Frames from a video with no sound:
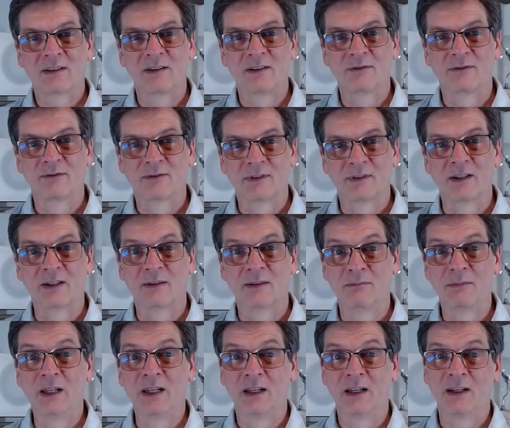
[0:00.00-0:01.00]
of
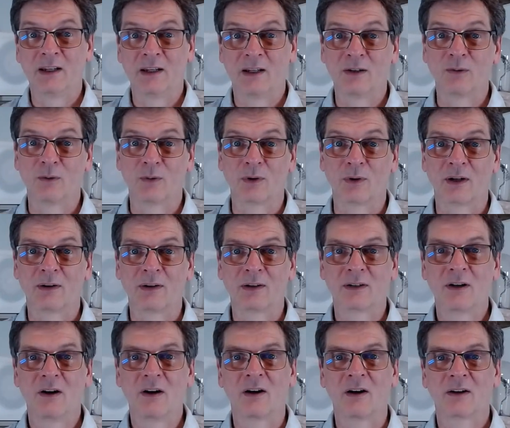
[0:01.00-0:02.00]
meaning in ordinary
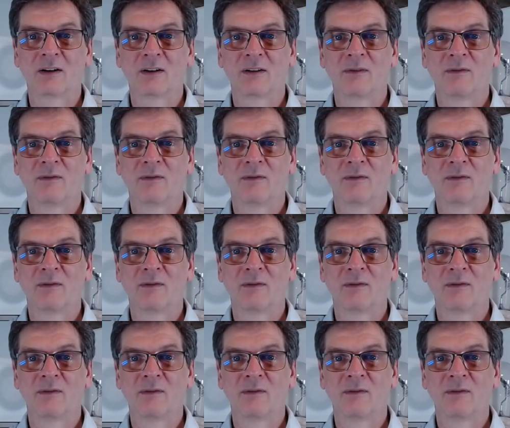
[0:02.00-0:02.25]
talk.